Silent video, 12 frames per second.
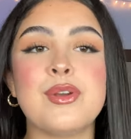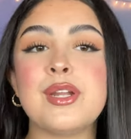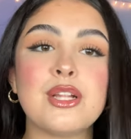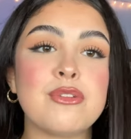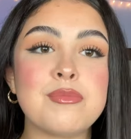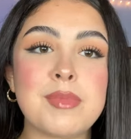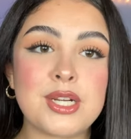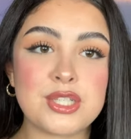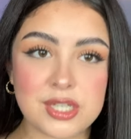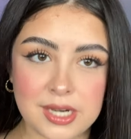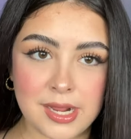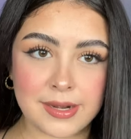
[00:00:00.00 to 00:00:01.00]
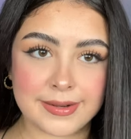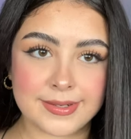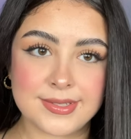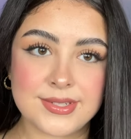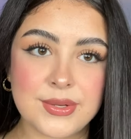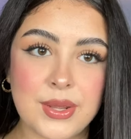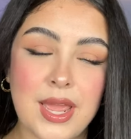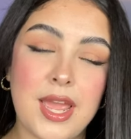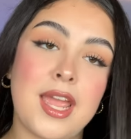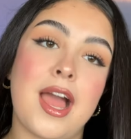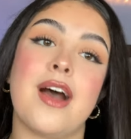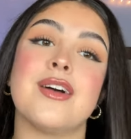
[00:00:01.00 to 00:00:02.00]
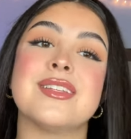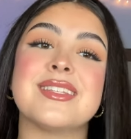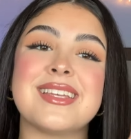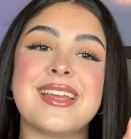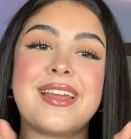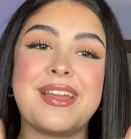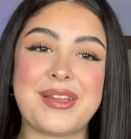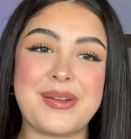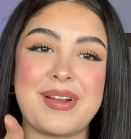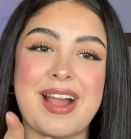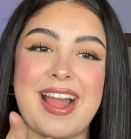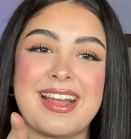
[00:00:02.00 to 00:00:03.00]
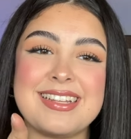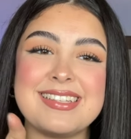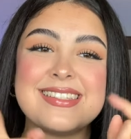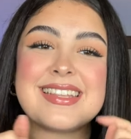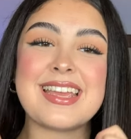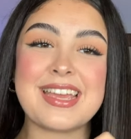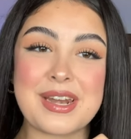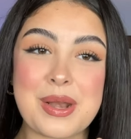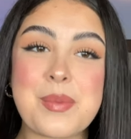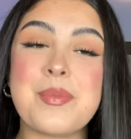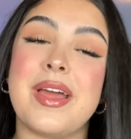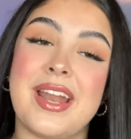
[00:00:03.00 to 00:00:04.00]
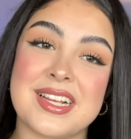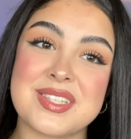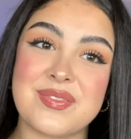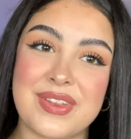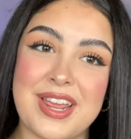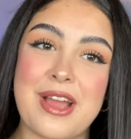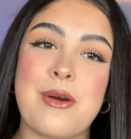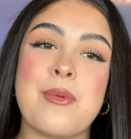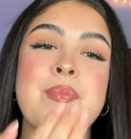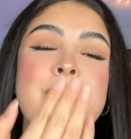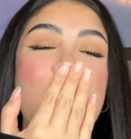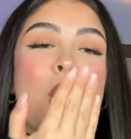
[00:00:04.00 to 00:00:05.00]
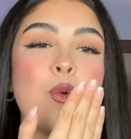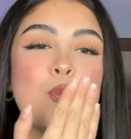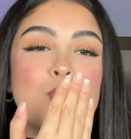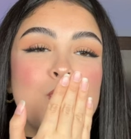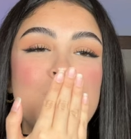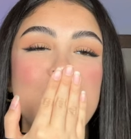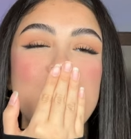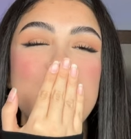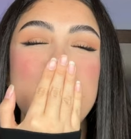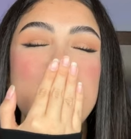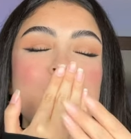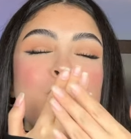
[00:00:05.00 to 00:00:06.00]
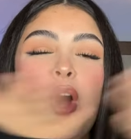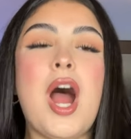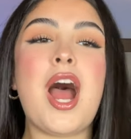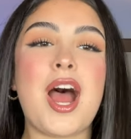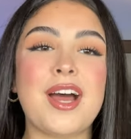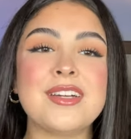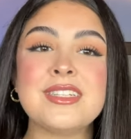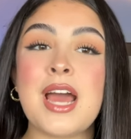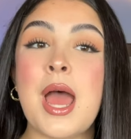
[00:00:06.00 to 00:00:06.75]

dealing with my shenanigans, okay? I'll see you guys in my next video. Mwah!